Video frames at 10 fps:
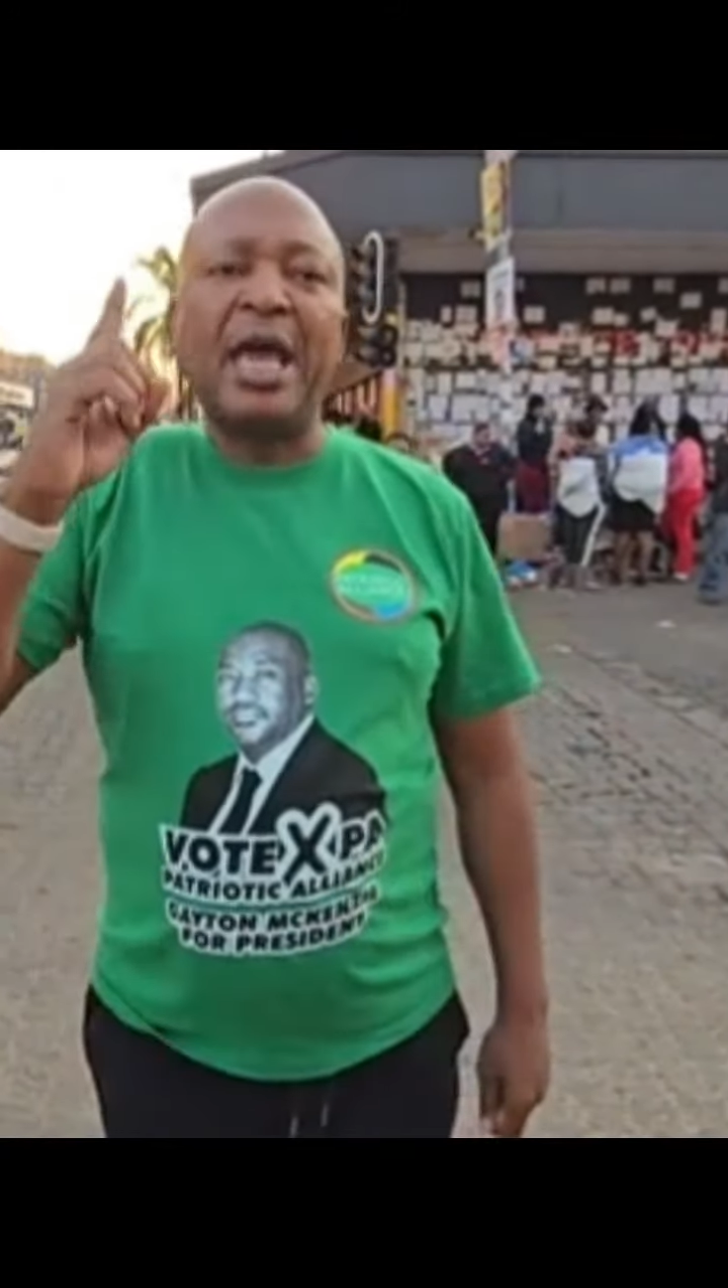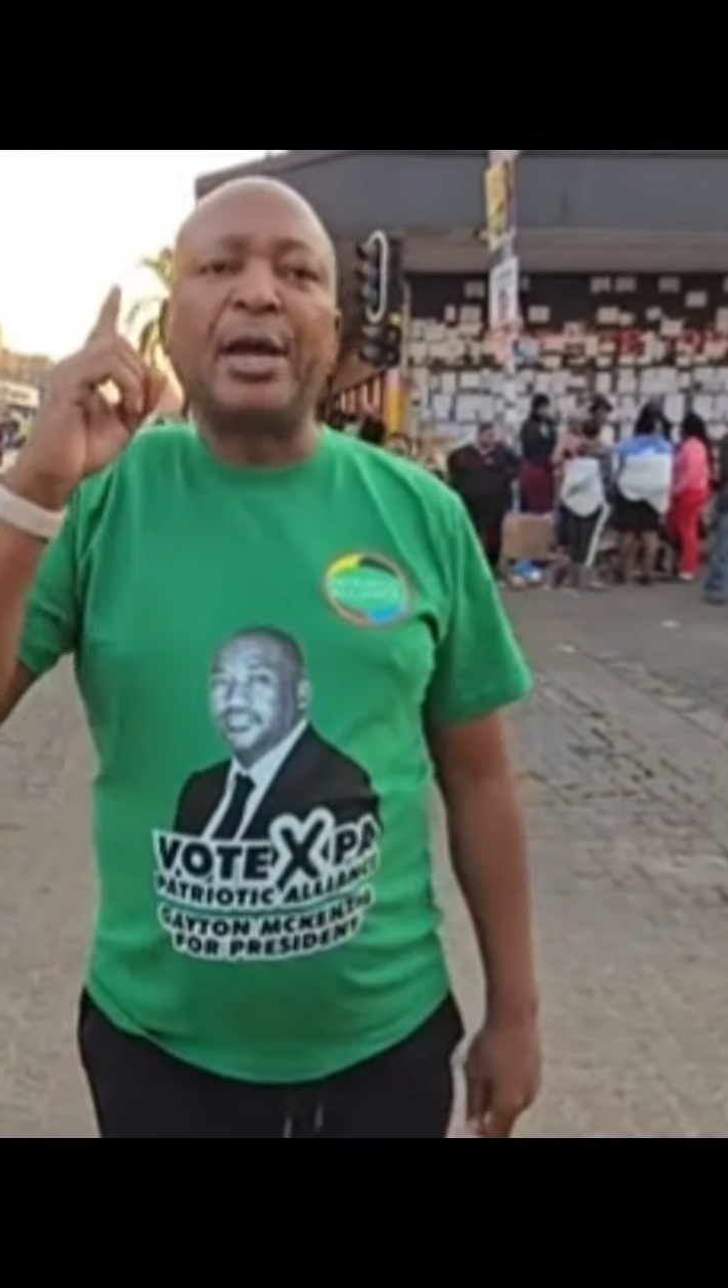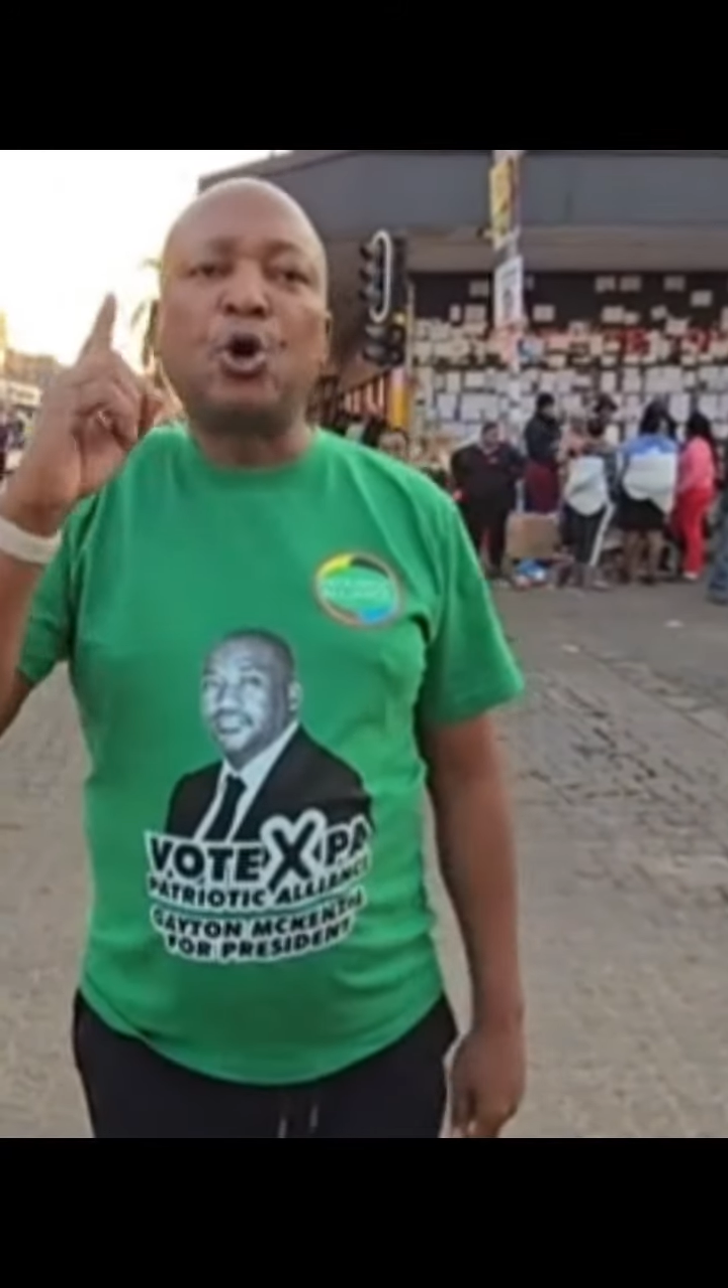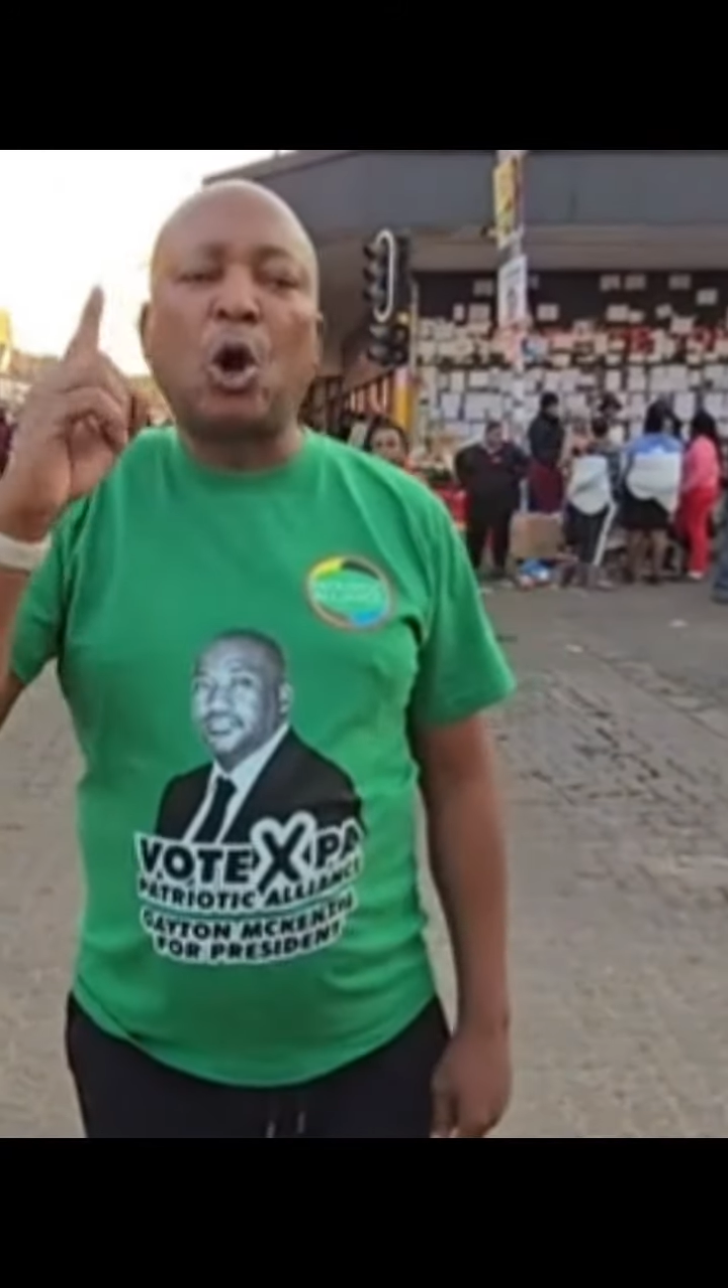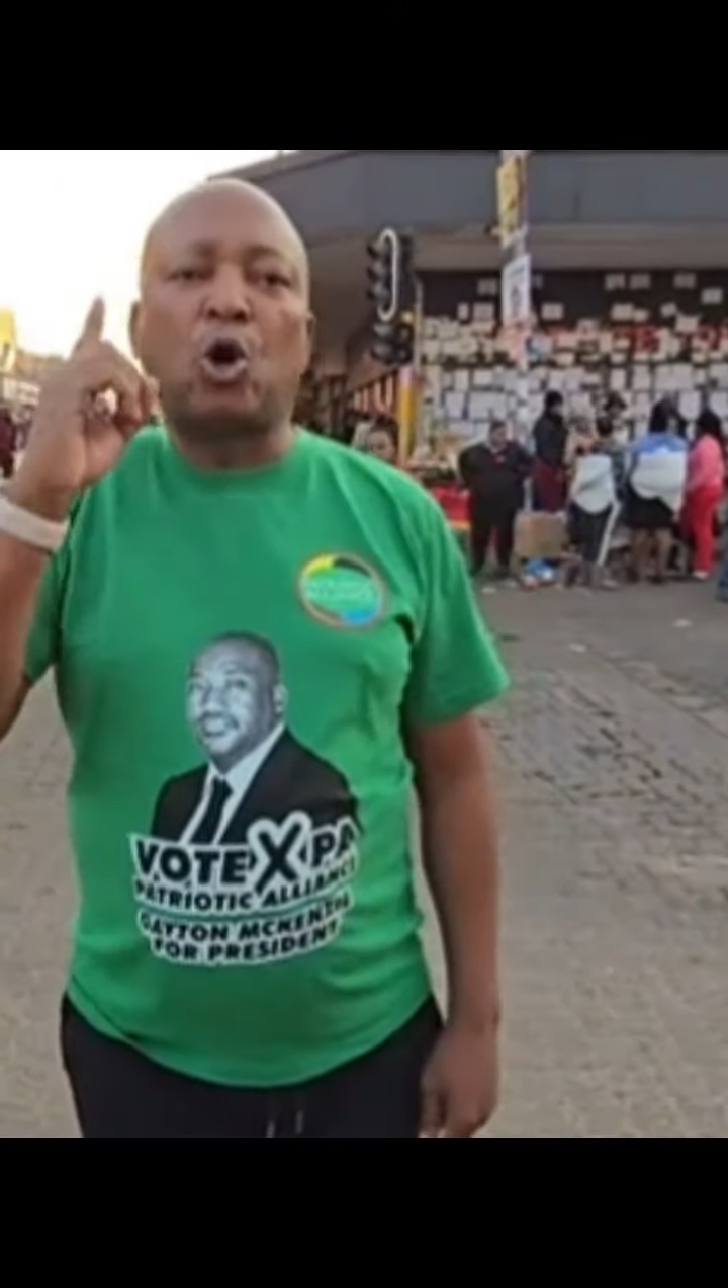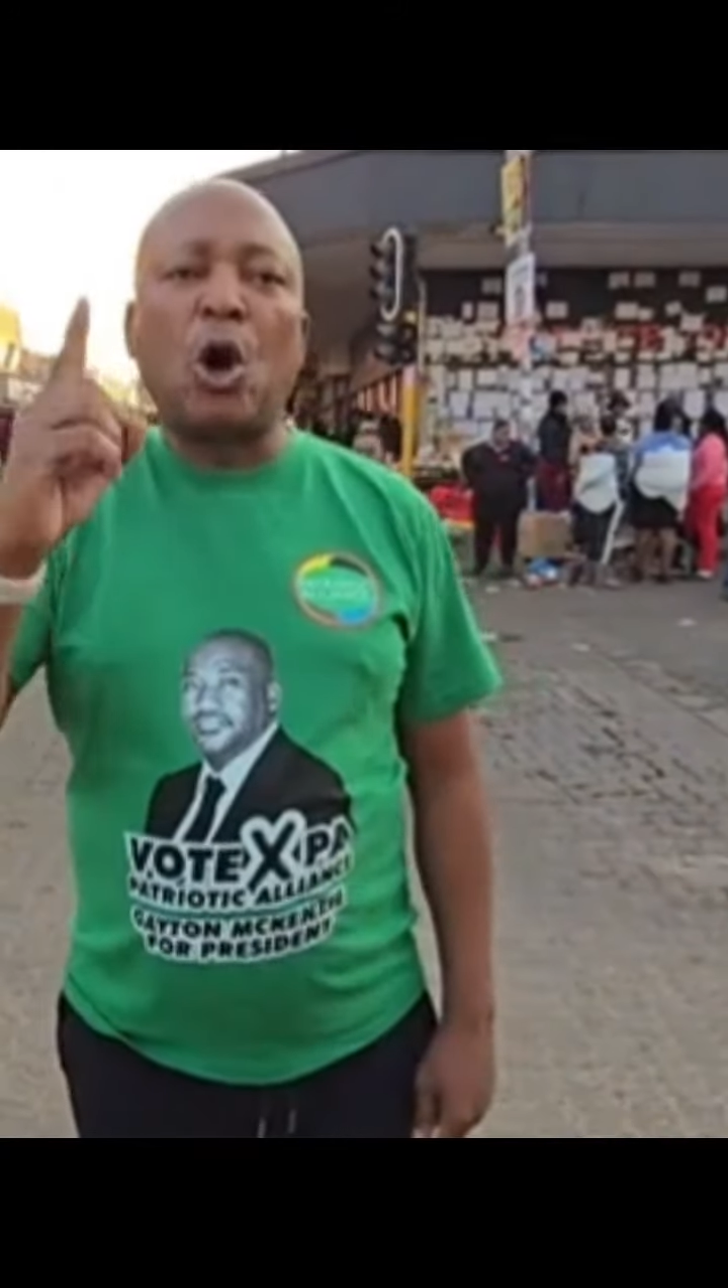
a no-go